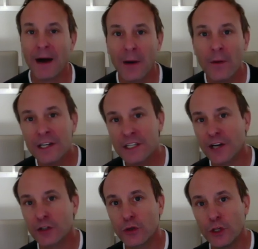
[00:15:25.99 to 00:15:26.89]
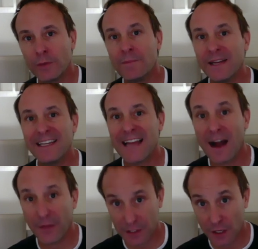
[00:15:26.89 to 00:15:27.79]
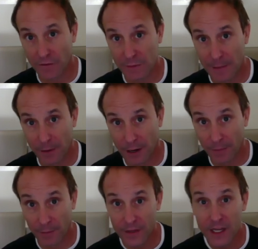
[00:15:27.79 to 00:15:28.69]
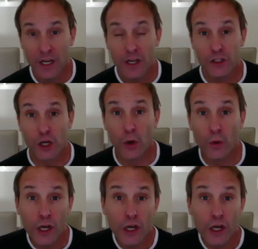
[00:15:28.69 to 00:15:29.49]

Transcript: I want to talk to a human being now that solved my problem. So